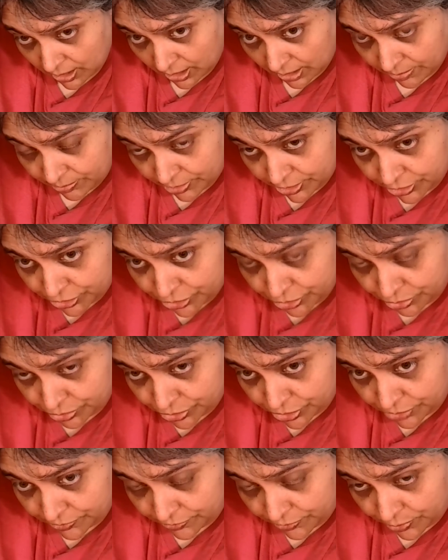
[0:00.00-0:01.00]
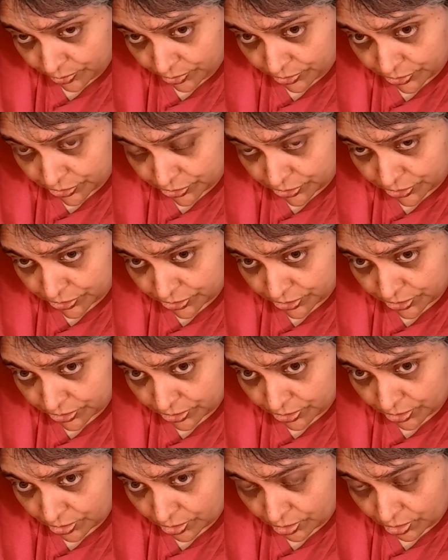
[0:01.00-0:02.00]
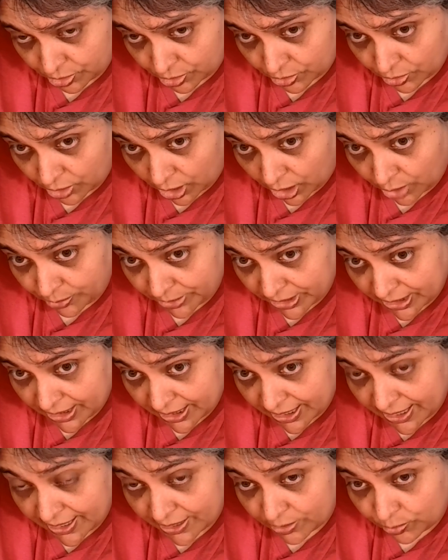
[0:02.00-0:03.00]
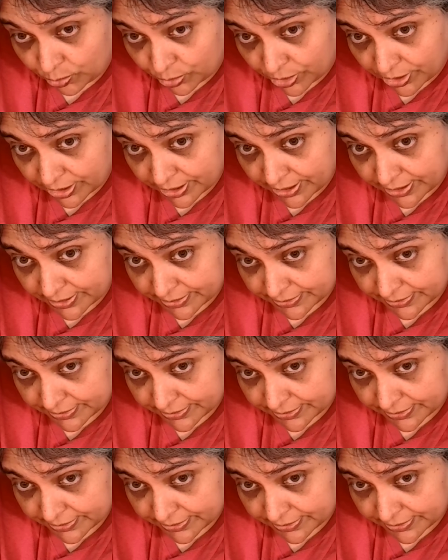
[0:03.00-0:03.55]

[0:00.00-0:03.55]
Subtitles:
I'm going to choose to focus on how it can work.